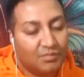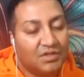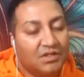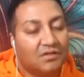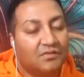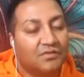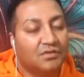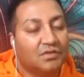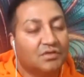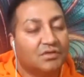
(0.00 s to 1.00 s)

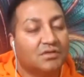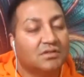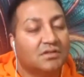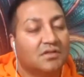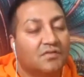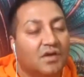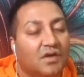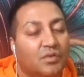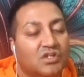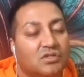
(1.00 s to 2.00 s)
Beautiful. Good. The
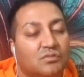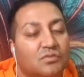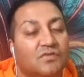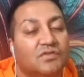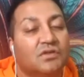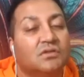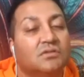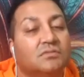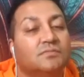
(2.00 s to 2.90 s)
vibration moves on.